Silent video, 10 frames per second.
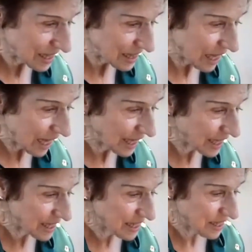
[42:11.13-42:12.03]

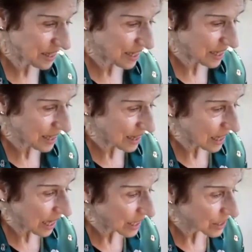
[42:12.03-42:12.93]
Light
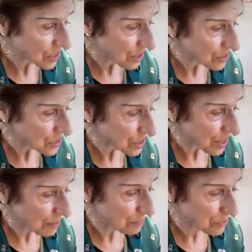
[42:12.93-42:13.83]
does
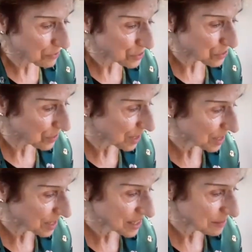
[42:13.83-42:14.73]
come through
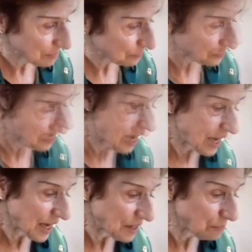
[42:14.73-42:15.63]
trees.
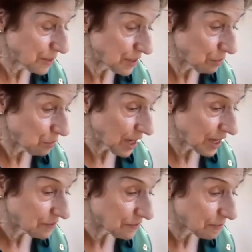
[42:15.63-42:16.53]
I had been
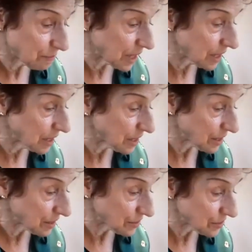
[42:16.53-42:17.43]
away for many
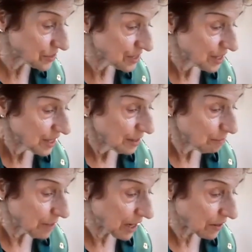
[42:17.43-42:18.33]
years,
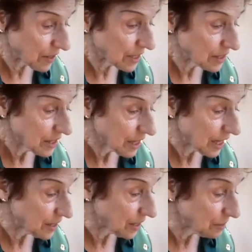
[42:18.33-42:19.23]
married
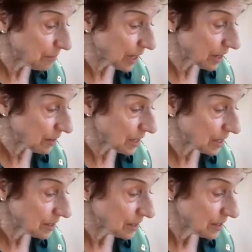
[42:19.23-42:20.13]
and unmarried,